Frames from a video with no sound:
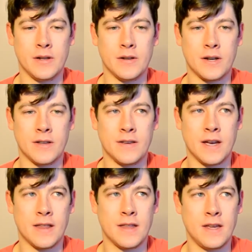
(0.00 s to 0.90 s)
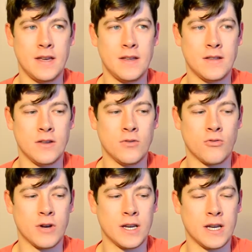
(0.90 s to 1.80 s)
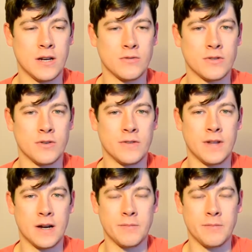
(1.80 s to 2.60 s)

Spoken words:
looking to get the all grain kit all sorted out,